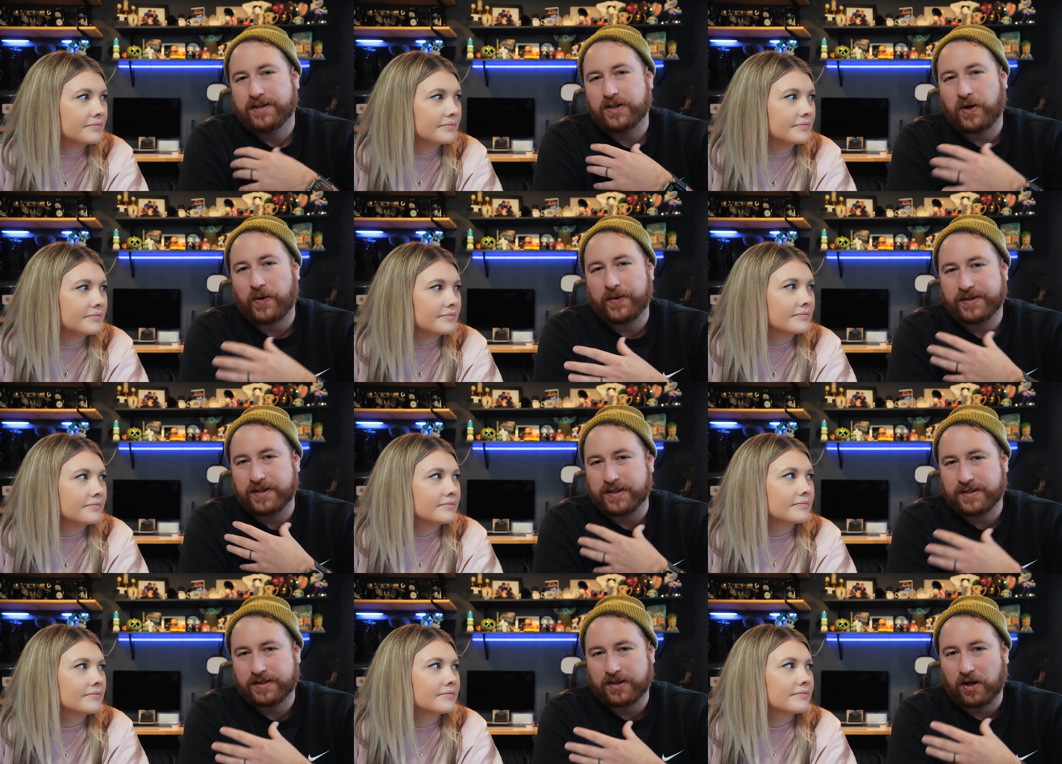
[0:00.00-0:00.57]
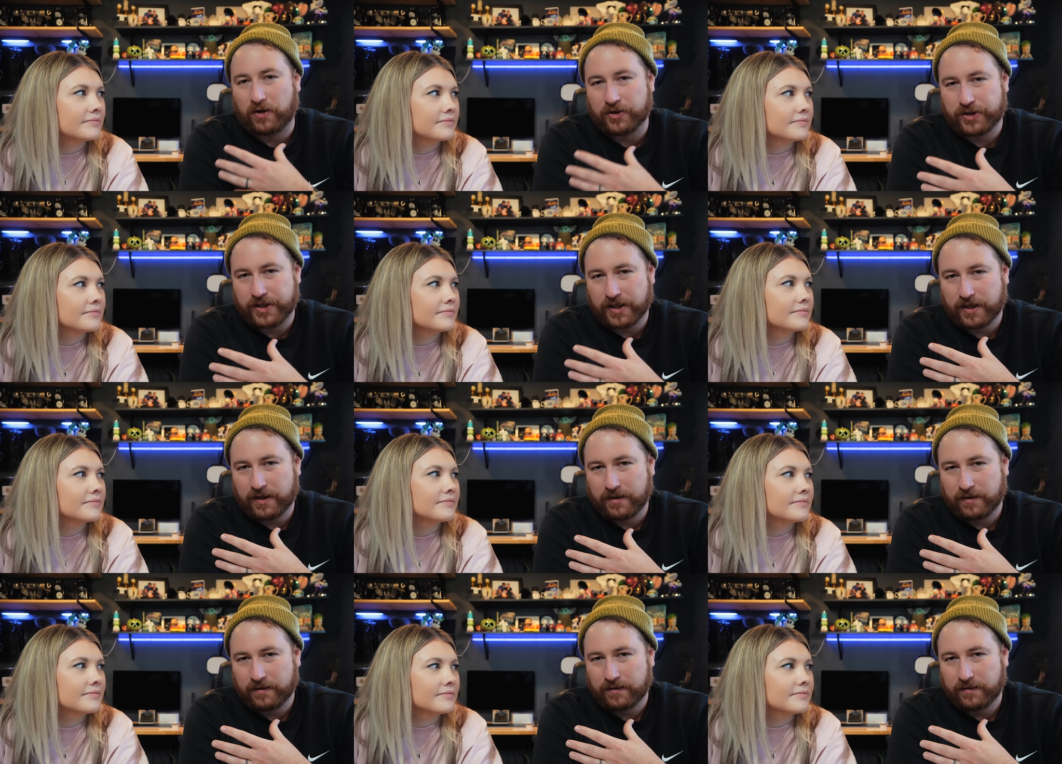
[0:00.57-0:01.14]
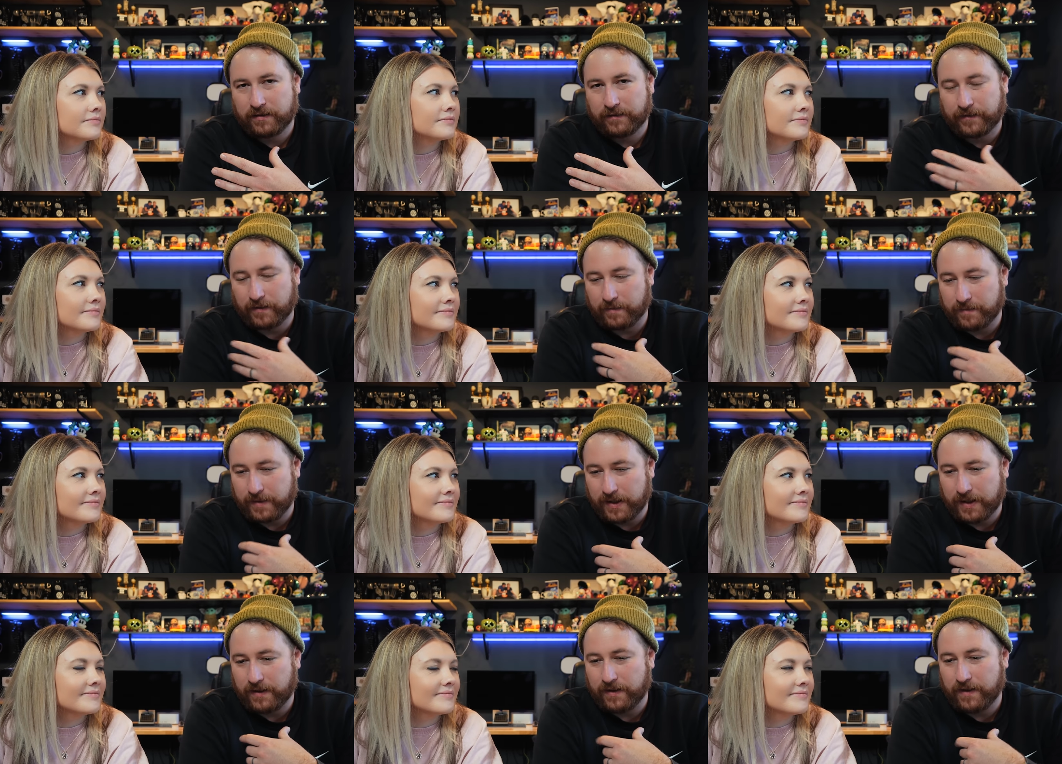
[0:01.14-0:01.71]
Speaker 1: It's always nostalgic for
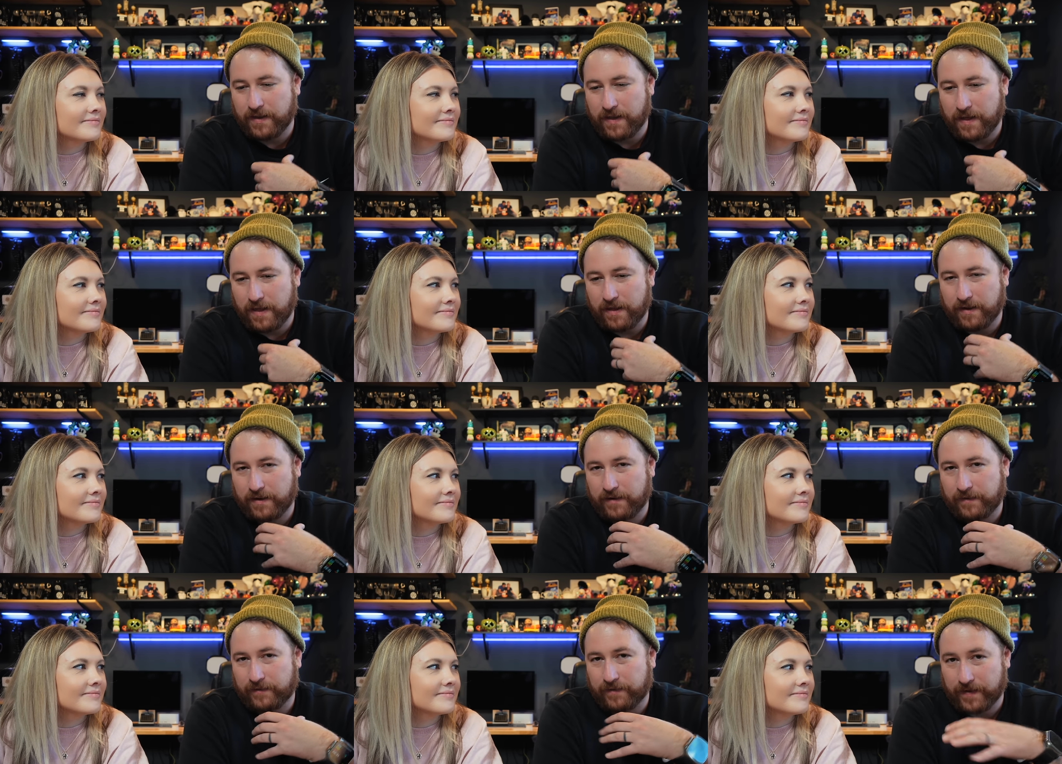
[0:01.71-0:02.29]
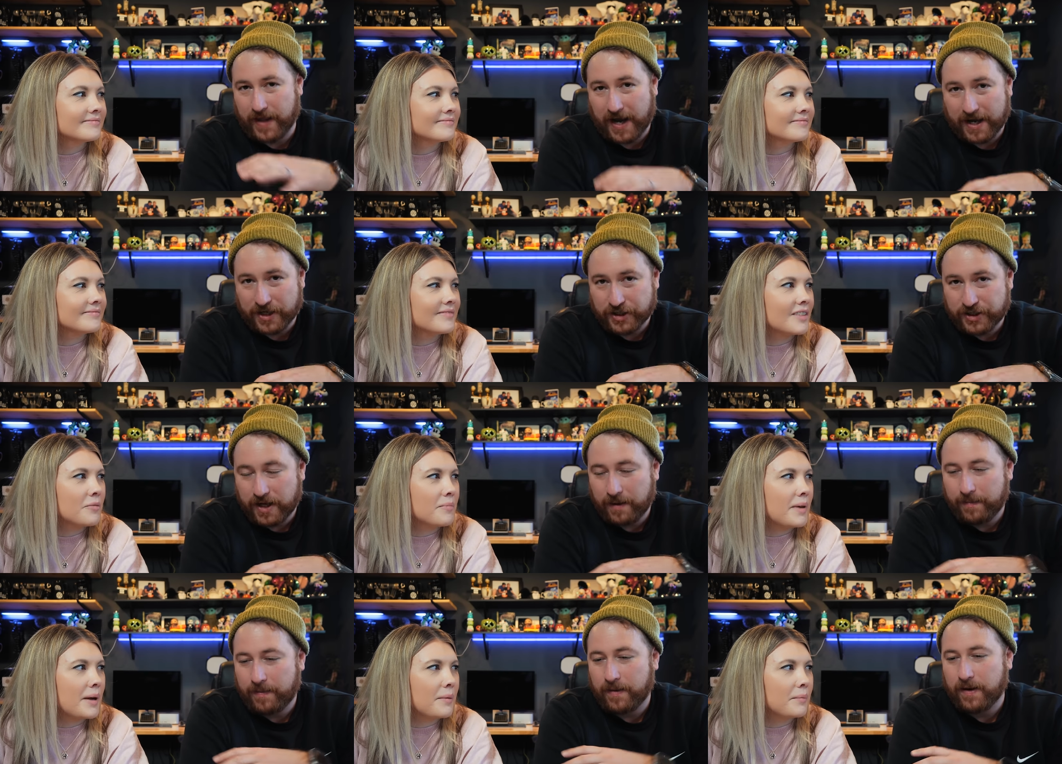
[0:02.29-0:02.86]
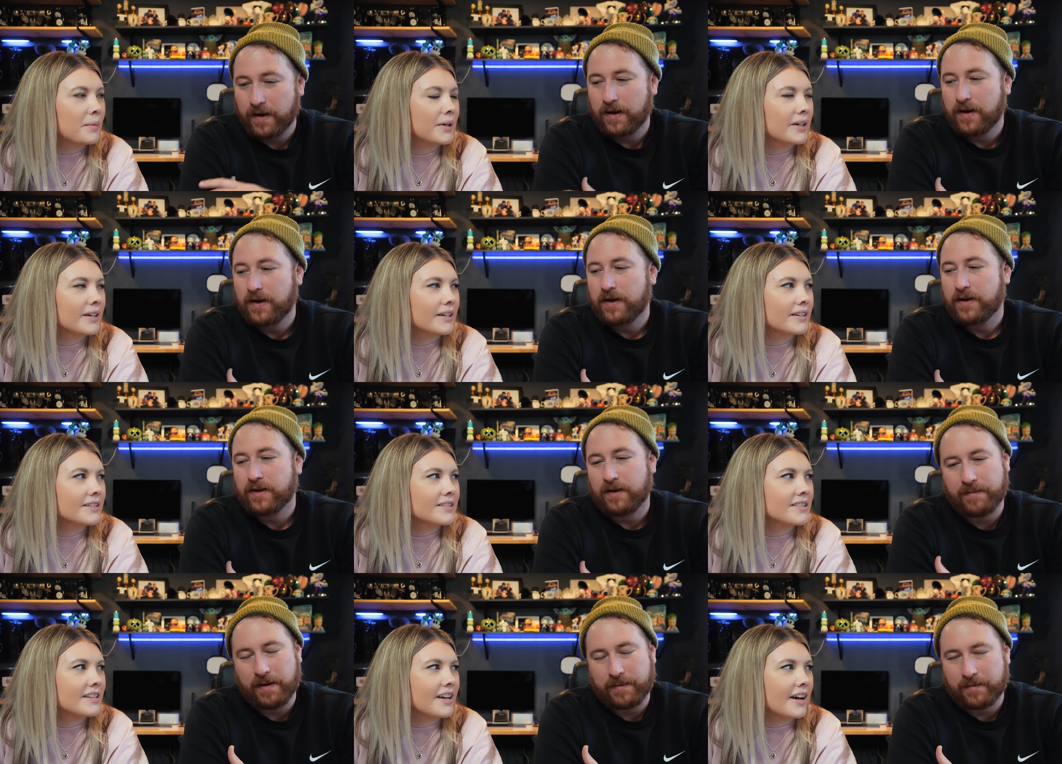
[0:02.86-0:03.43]
mm-hmm. me for that ship. The
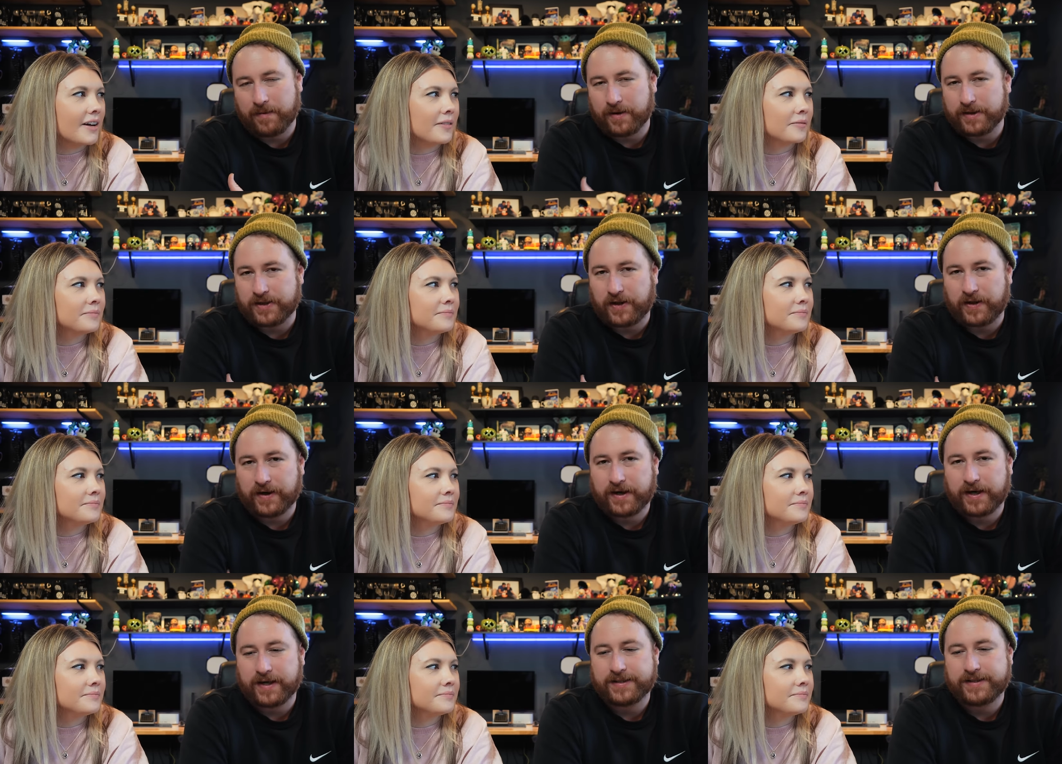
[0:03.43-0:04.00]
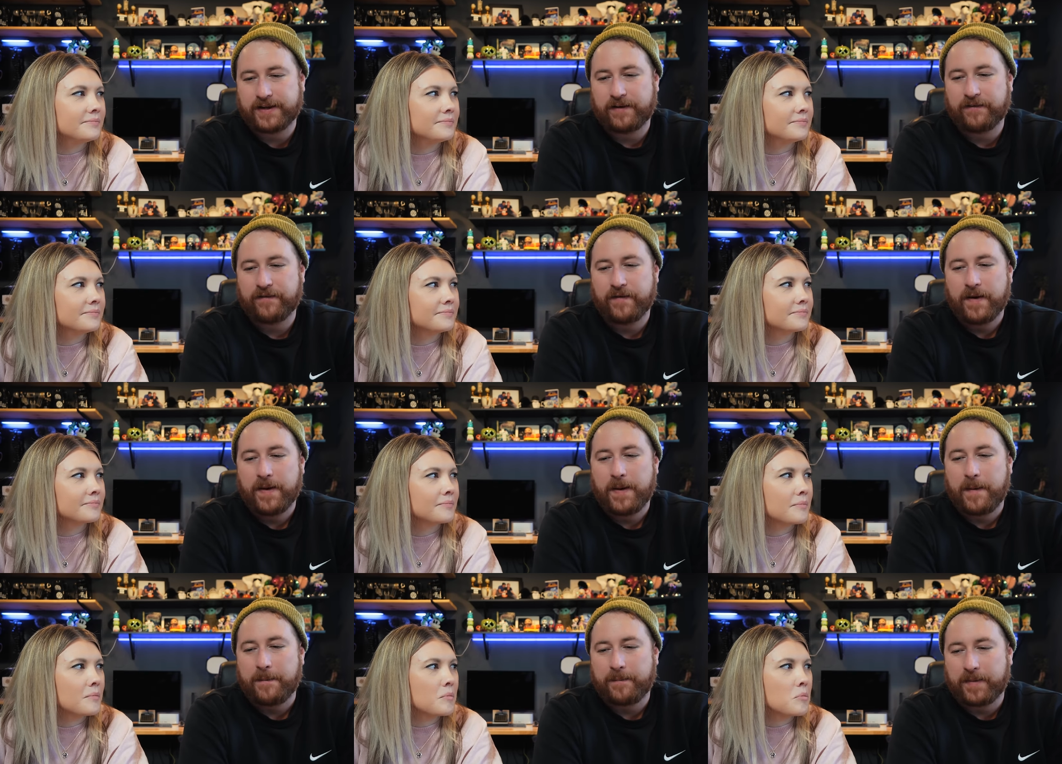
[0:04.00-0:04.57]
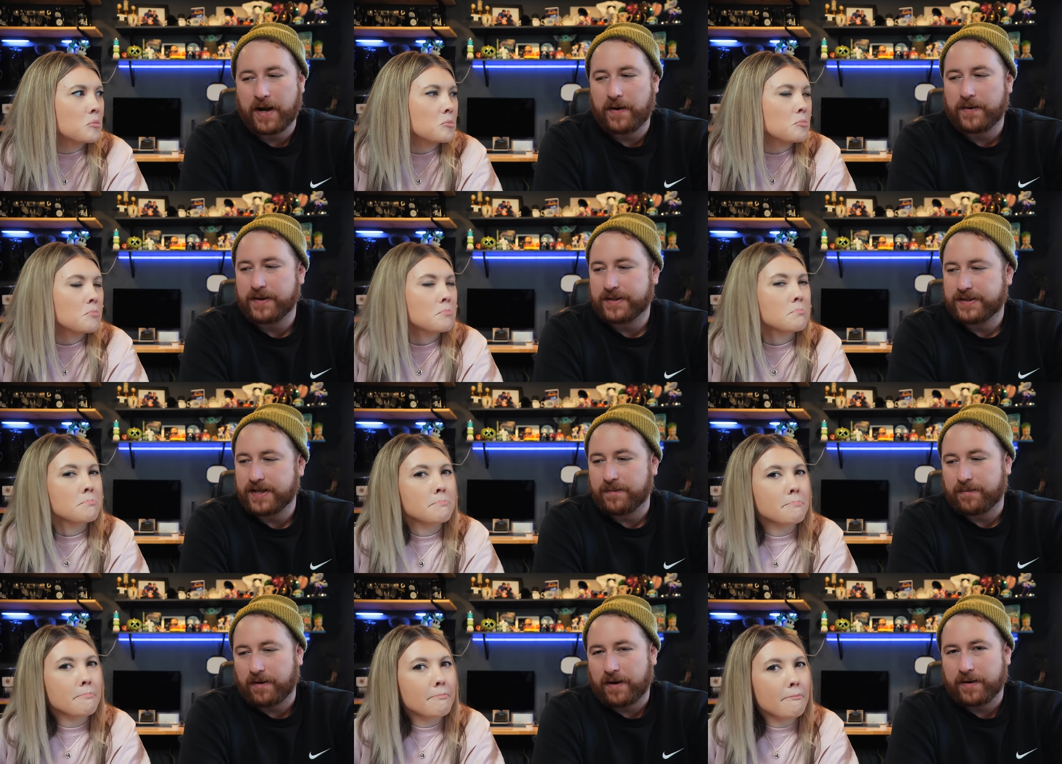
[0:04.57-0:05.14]
memories, the memories, yeah. all that kind of mm-hmm. stuff but I would
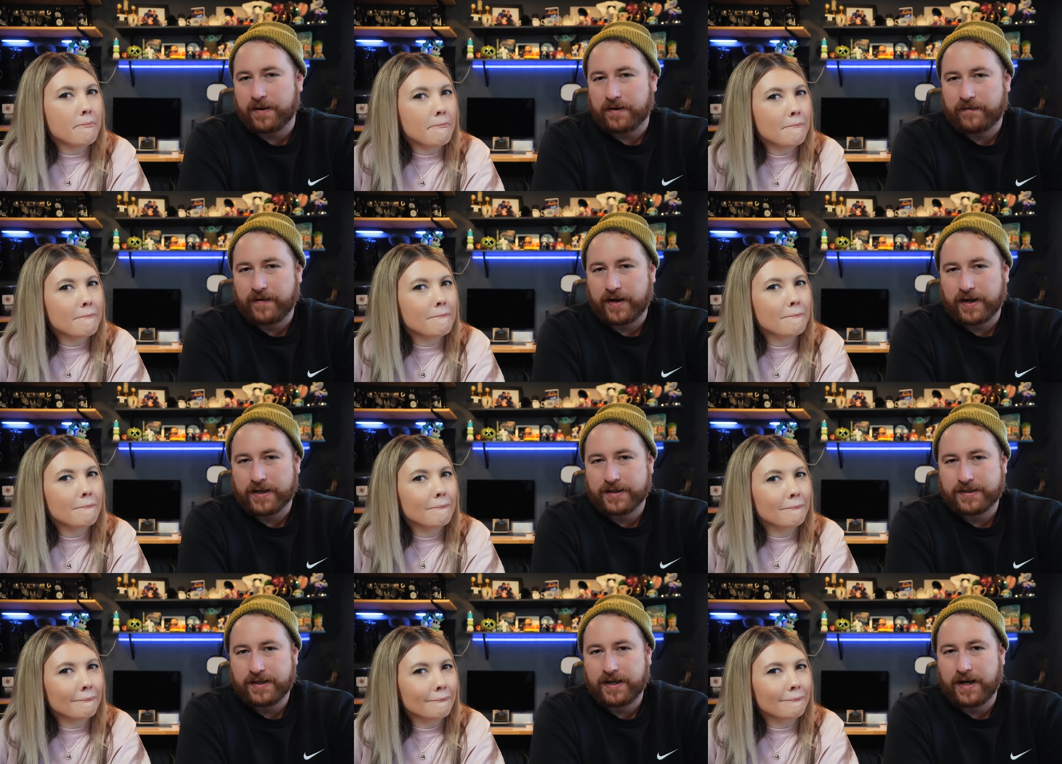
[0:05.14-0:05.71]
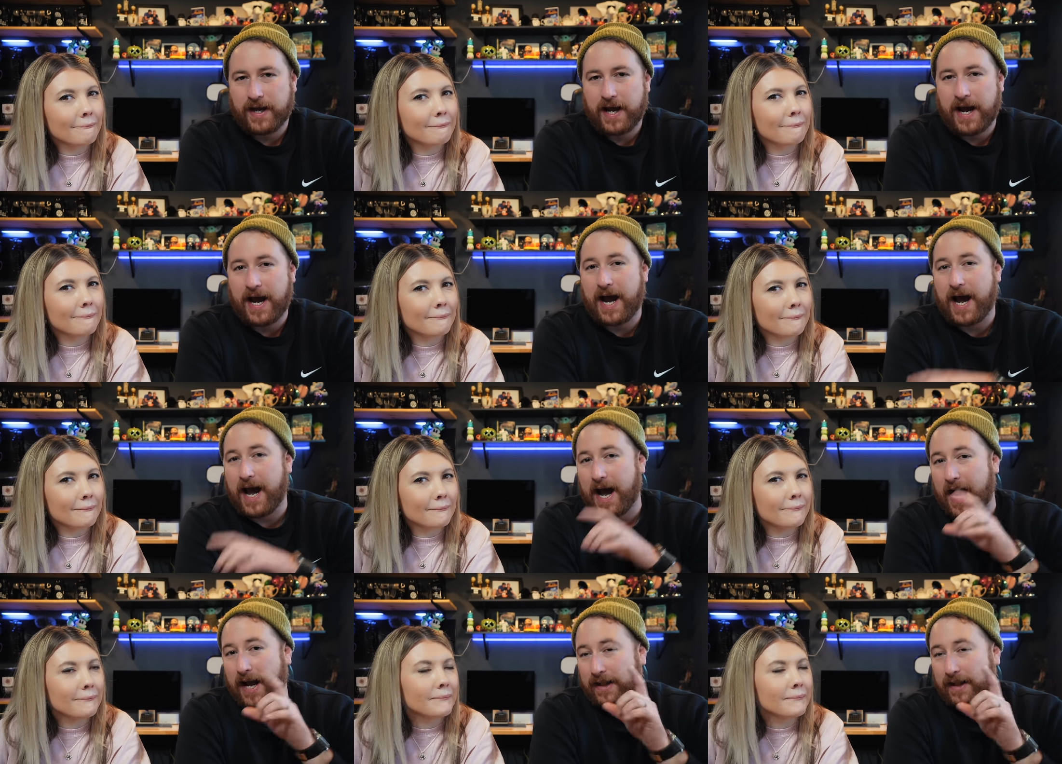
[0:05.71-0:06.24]
say probably the fantasy. Mm-hmm.